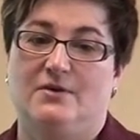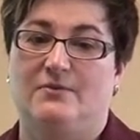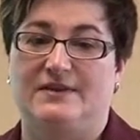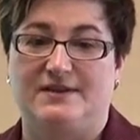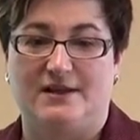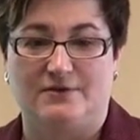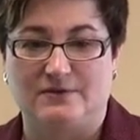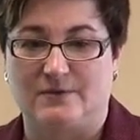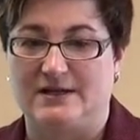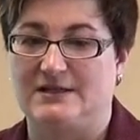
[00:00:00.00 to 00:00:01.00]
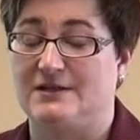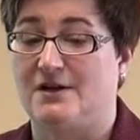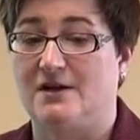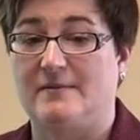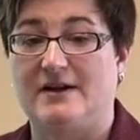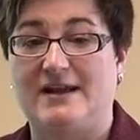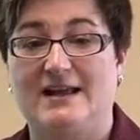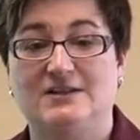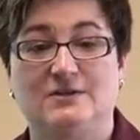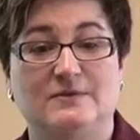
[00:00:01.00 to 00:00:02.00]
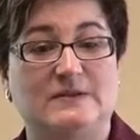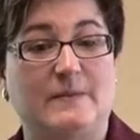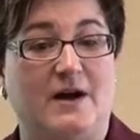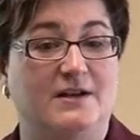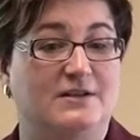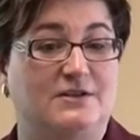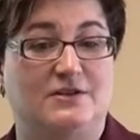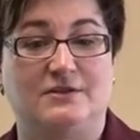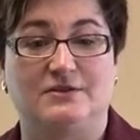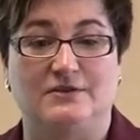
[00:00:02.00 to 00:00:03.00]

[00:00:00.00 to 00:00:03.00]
what the others wanted to talk about, and to respond to,